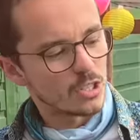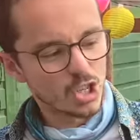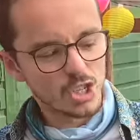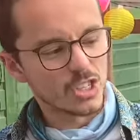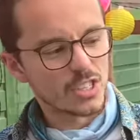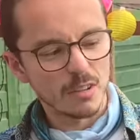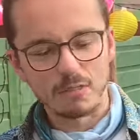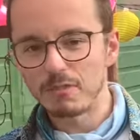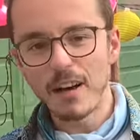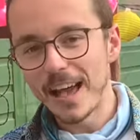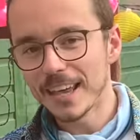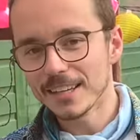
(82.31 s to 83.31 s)
just
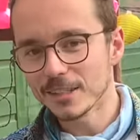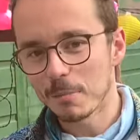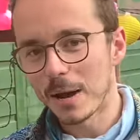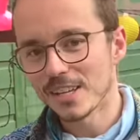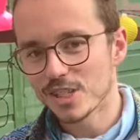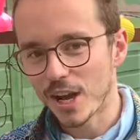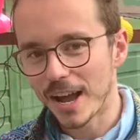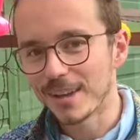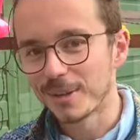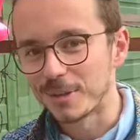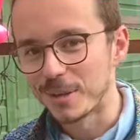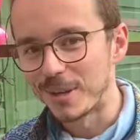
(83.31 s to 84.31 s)
defined my
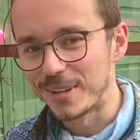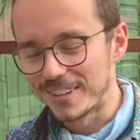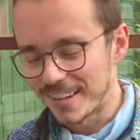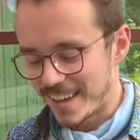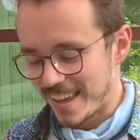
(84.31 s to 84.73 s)
childhood.